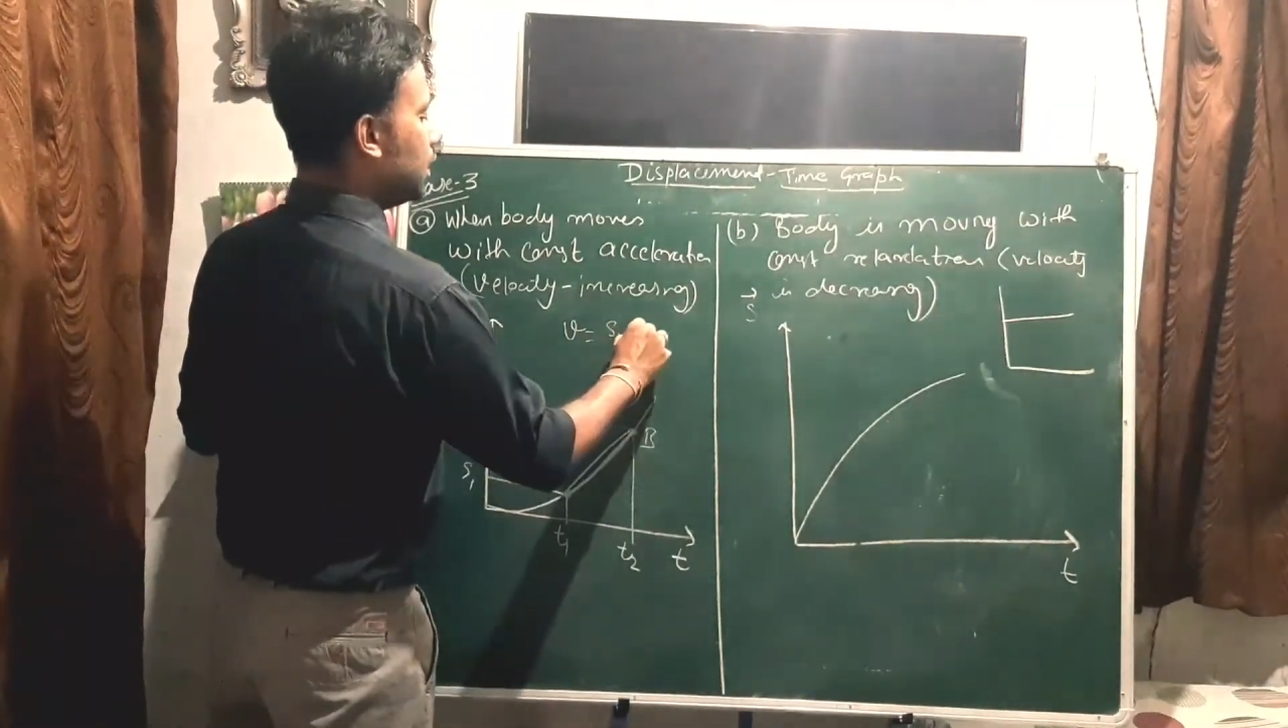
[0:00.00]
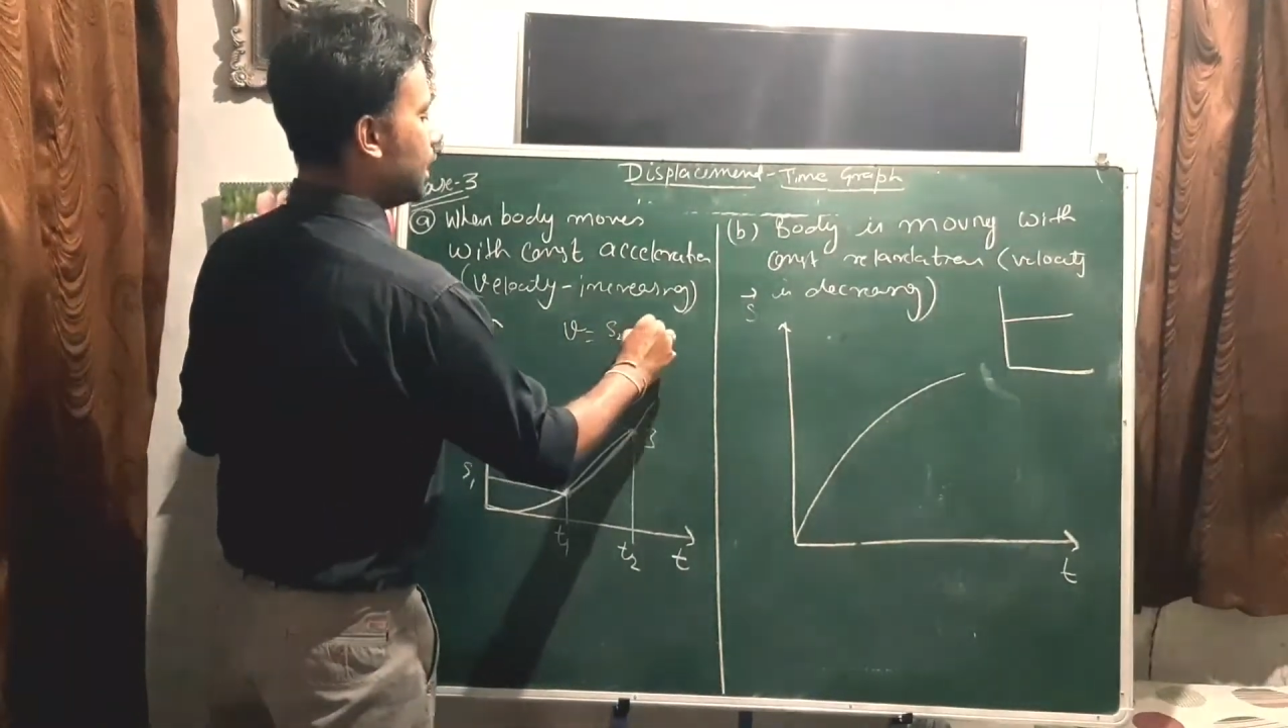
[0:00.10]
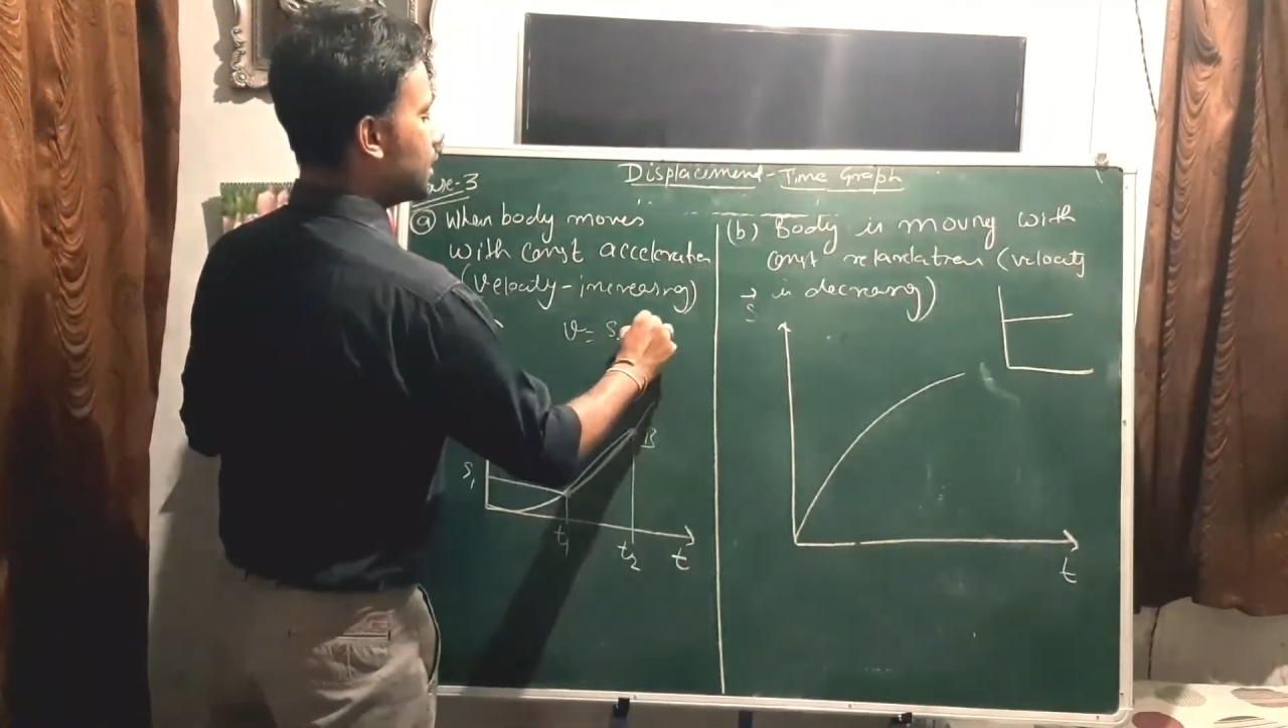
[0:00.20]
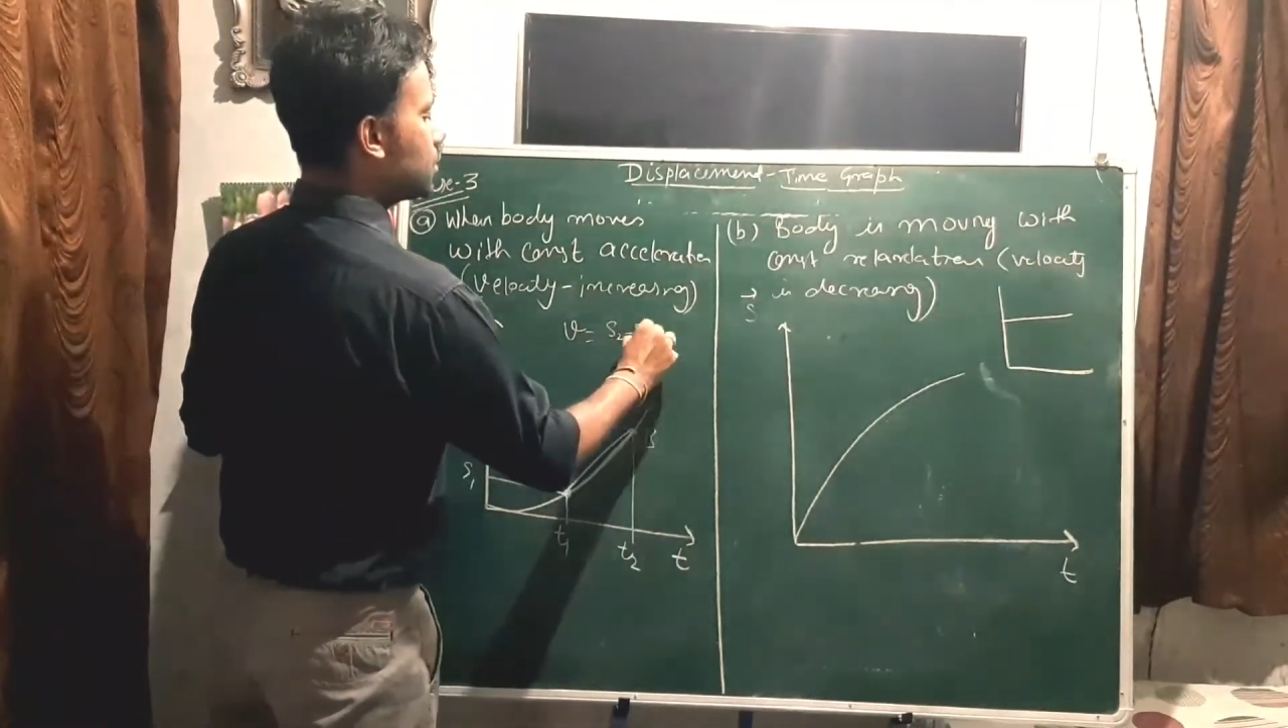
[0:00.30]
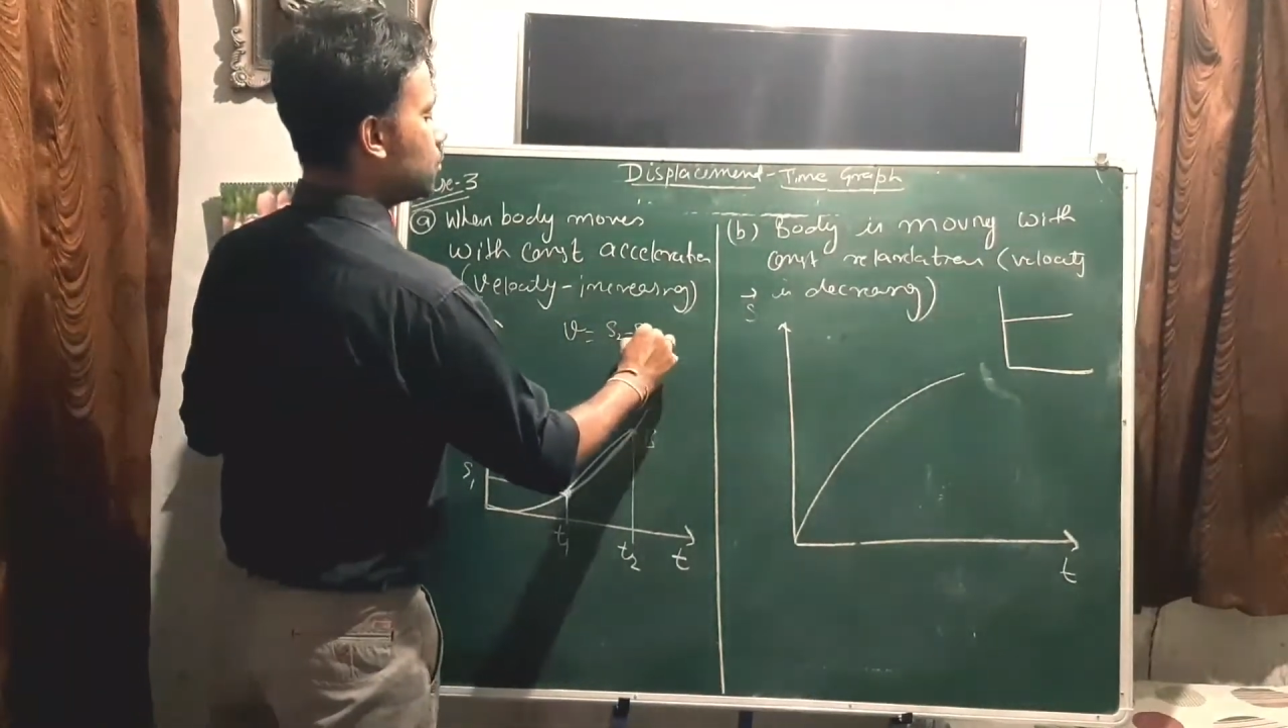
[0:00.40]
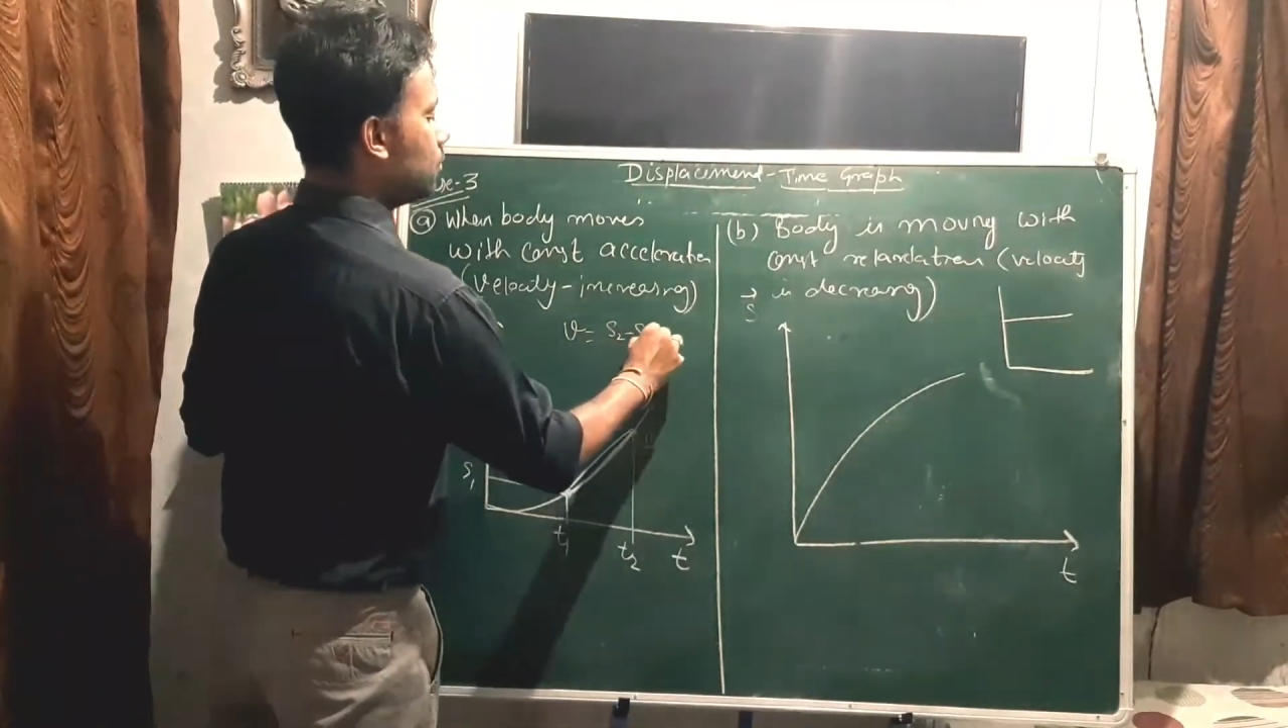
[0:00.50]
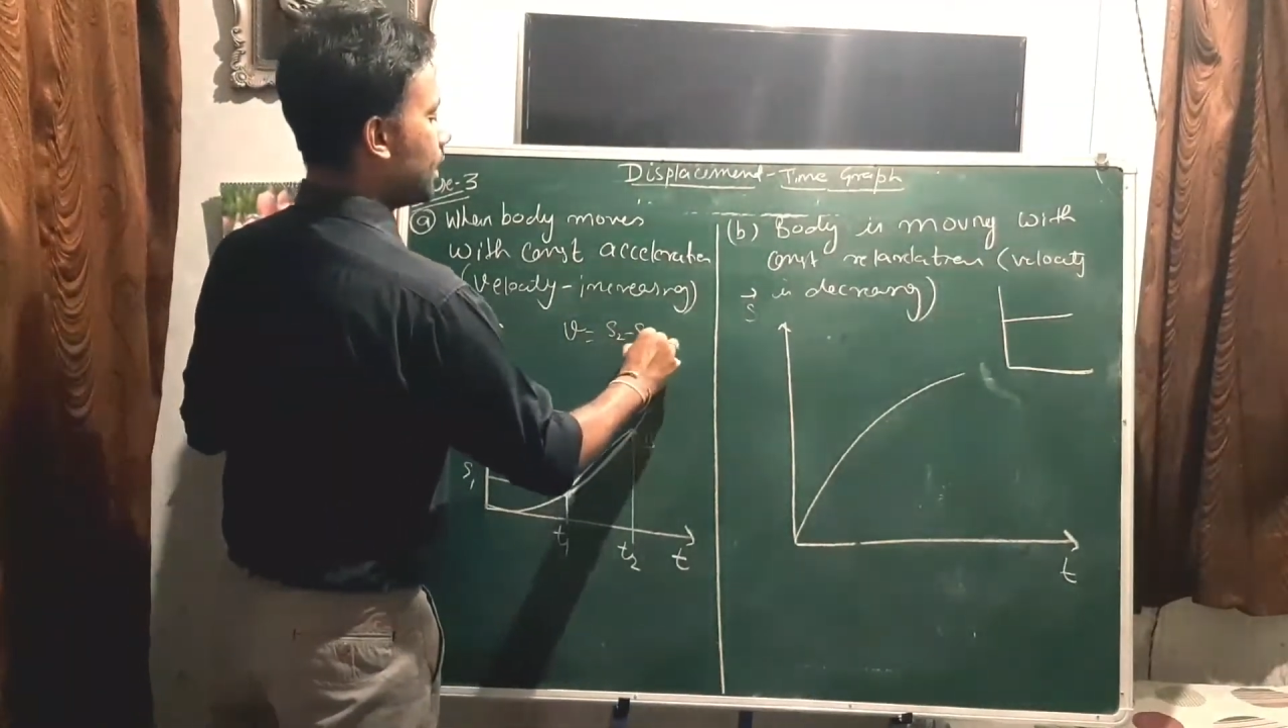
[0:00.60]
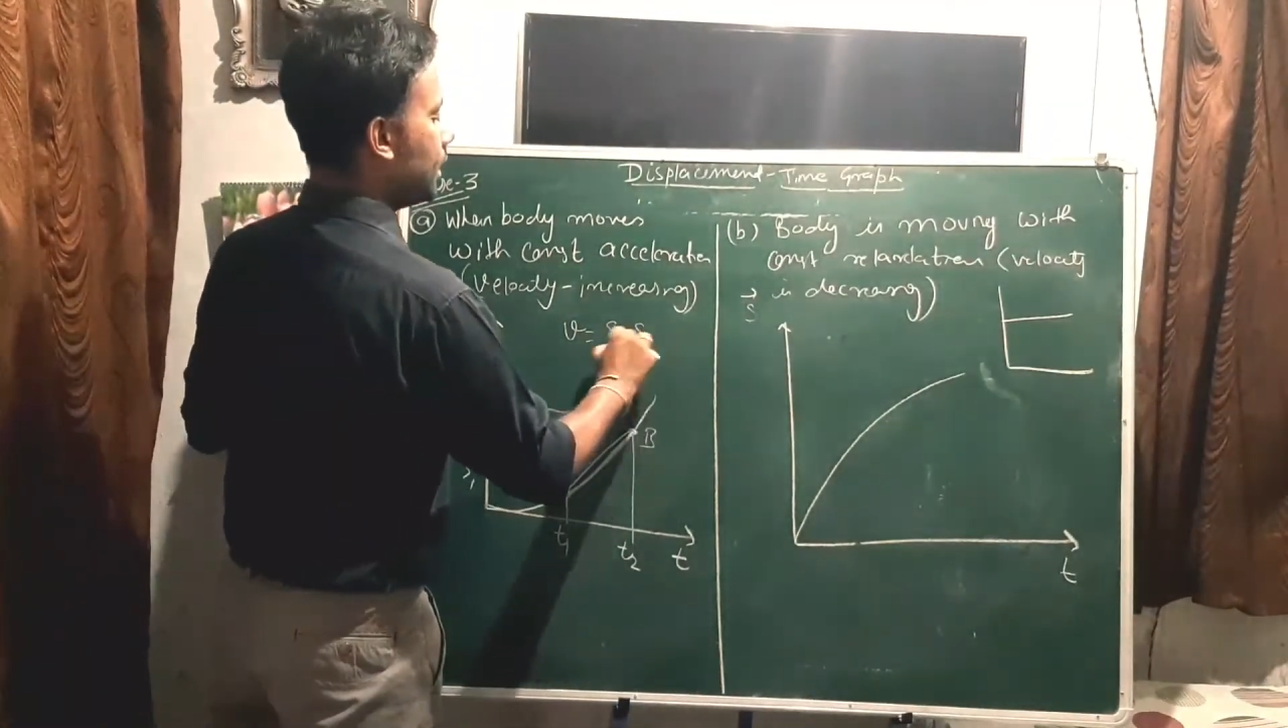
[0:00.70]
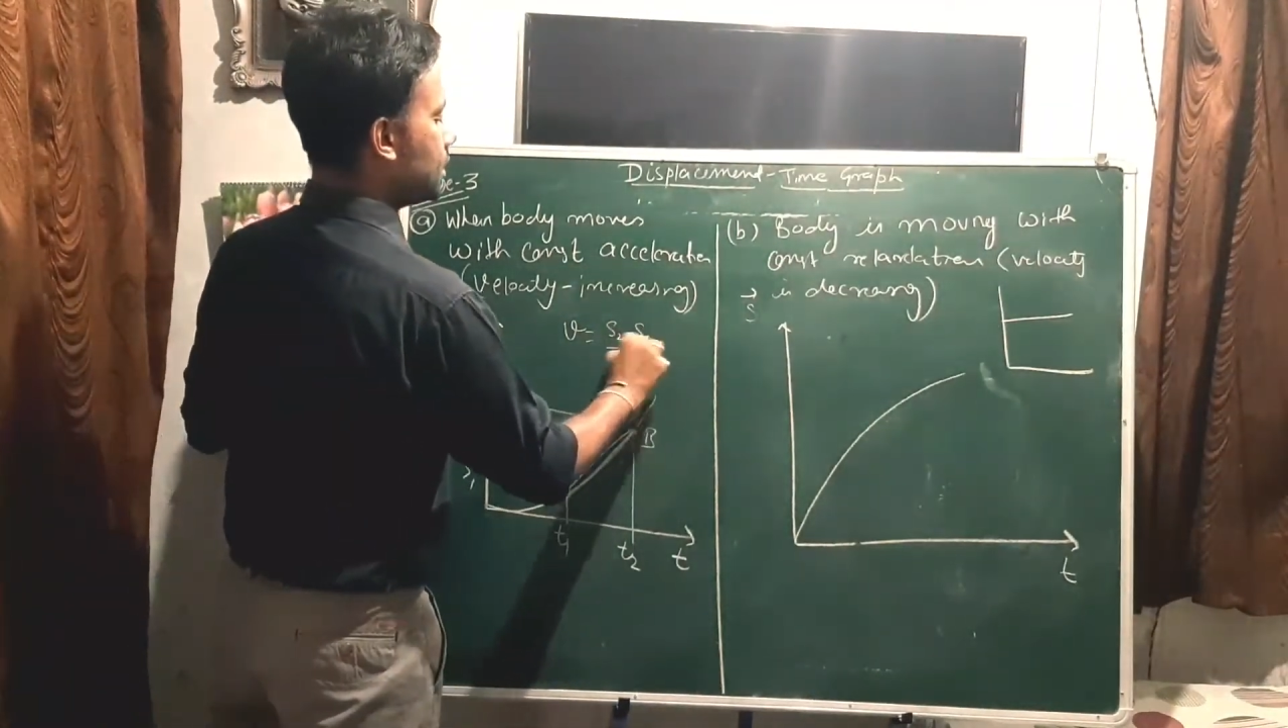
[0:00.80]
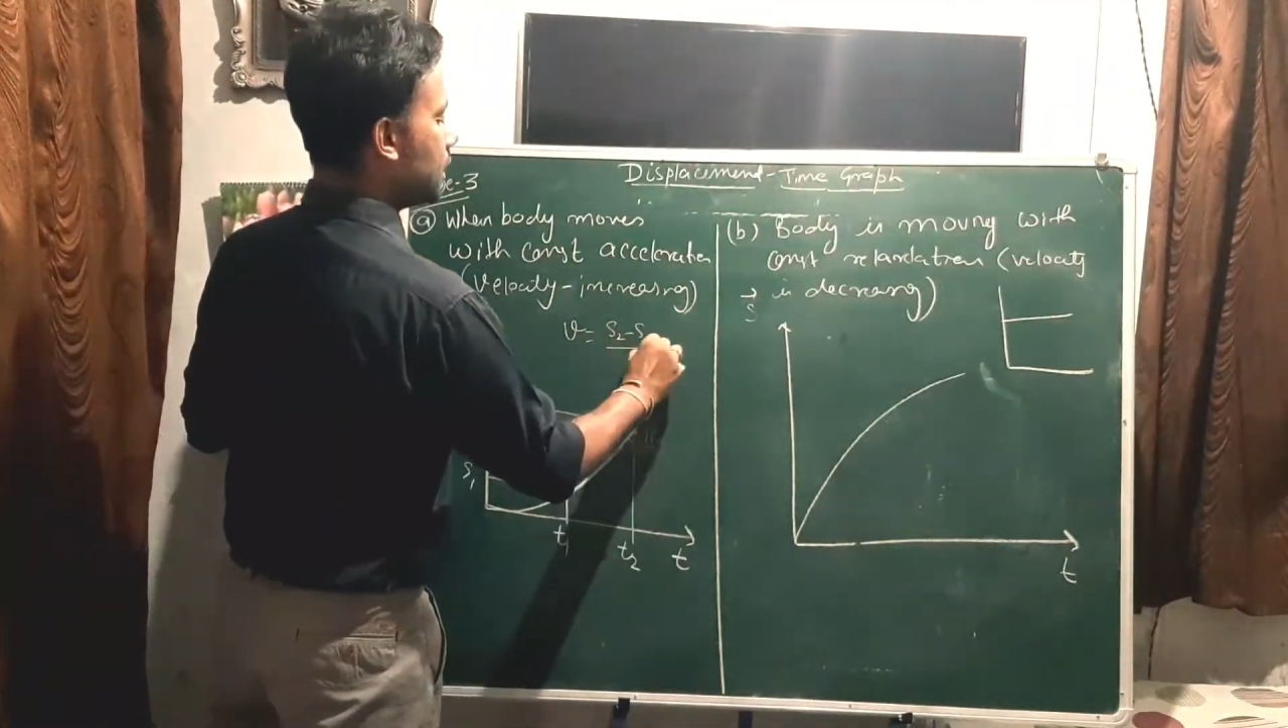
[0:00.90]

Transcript: S2 minus